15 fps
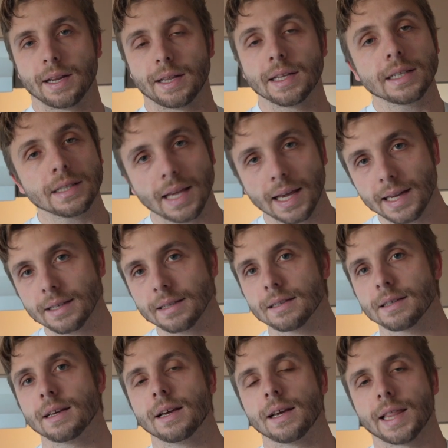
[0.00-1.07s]
In this
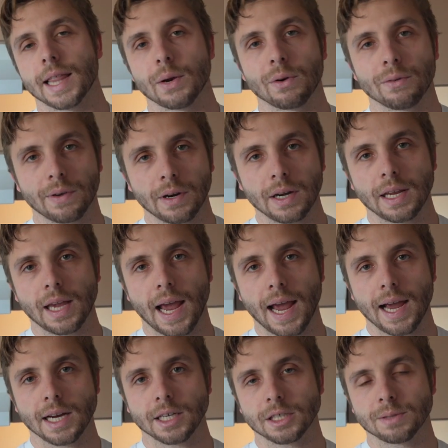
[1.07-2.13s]
case, they were very
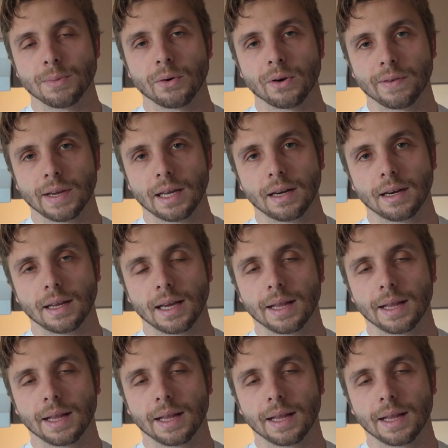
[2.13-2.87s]
cash motivated